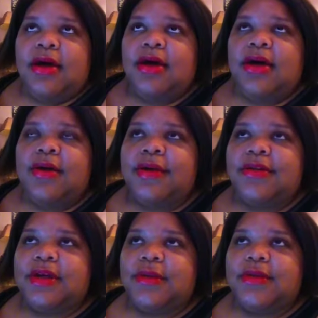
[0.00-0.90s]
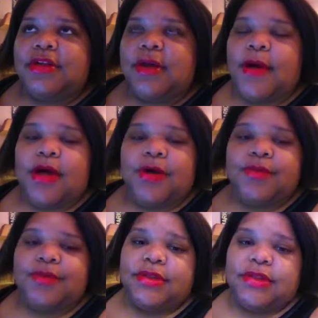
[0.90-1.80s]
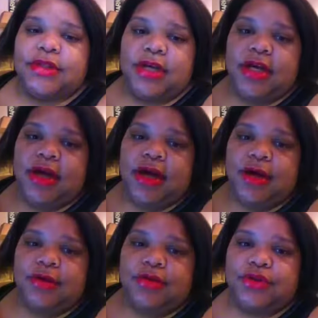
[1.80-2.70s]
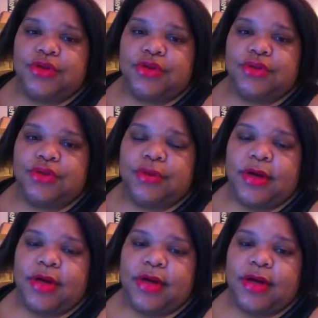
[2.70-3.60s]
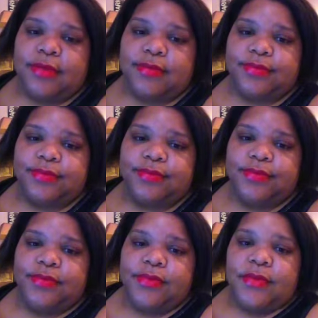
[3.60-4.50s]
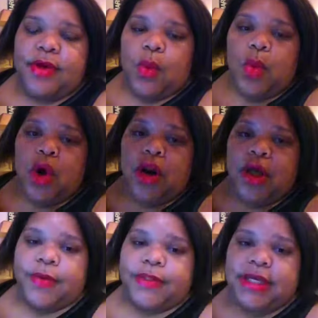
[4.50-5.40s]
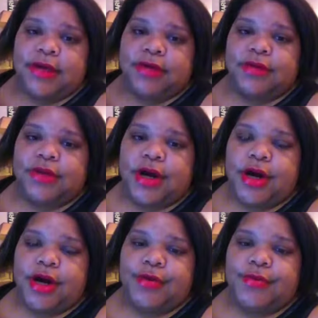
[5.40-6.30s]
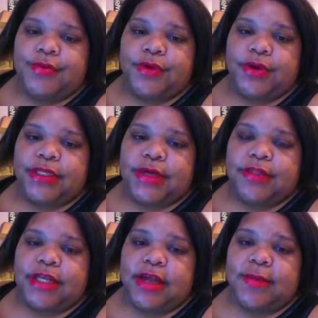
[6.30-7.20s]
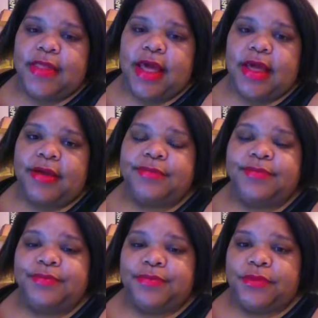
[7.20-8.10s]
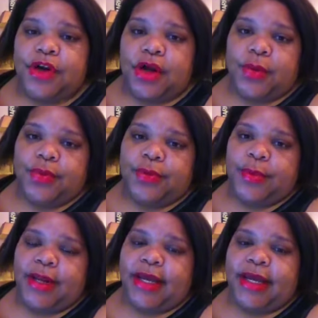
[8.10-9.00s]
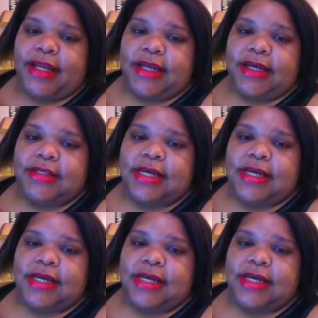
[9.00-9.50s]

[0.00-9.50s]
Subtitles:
Oh, what else do I want to talk about? Oh, Sookie goes to Warlow and tells him that, you know, the plan is,